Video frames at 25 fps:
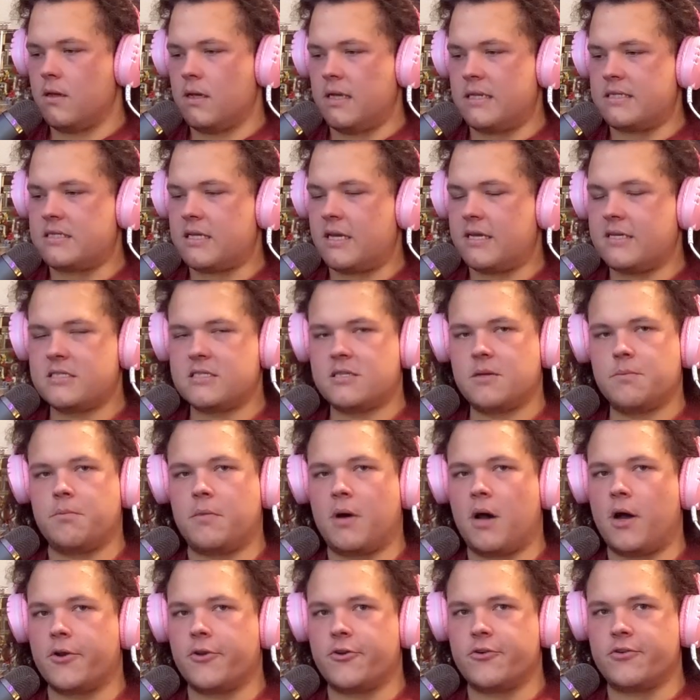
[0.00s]
It's like some
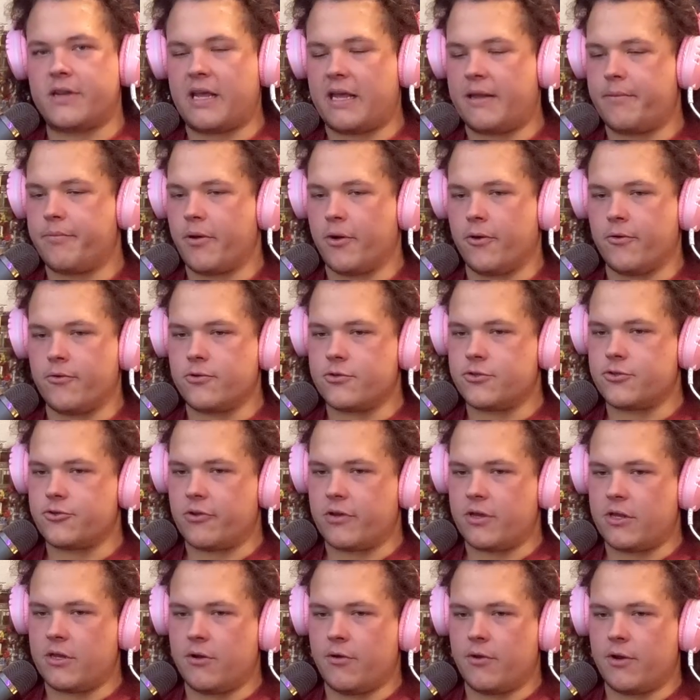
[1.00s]
modern day
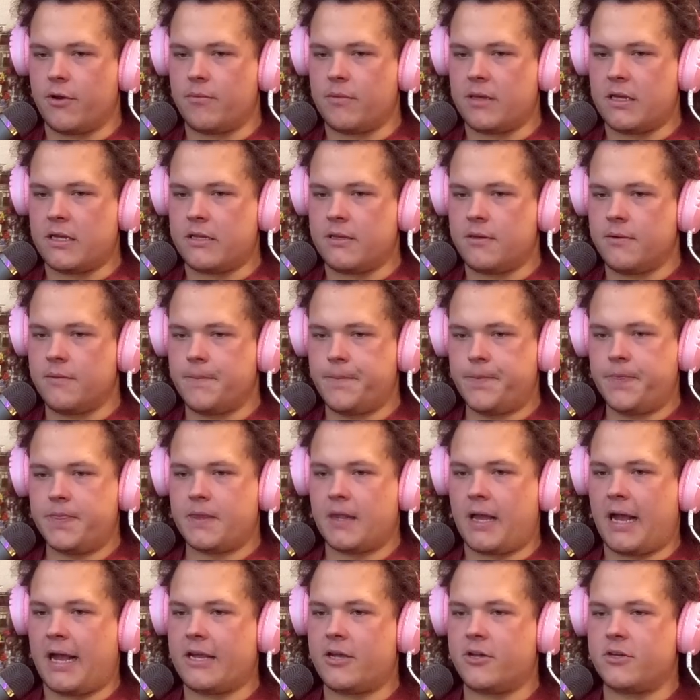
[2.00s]
poetry. You know what I mean?
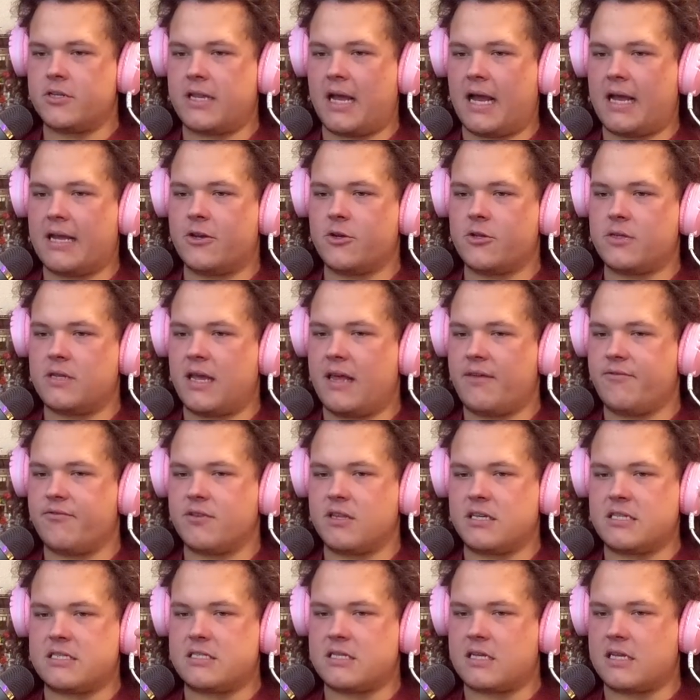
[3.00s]
I could
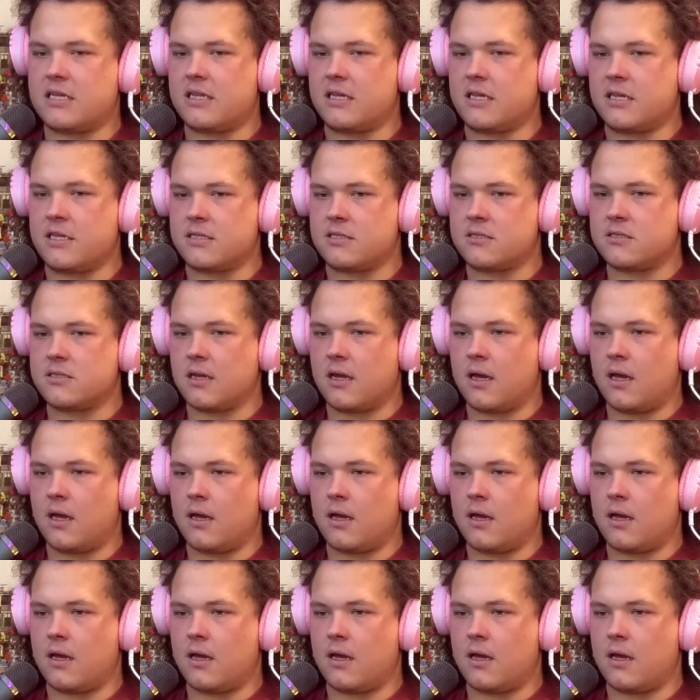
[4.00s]
definitely see this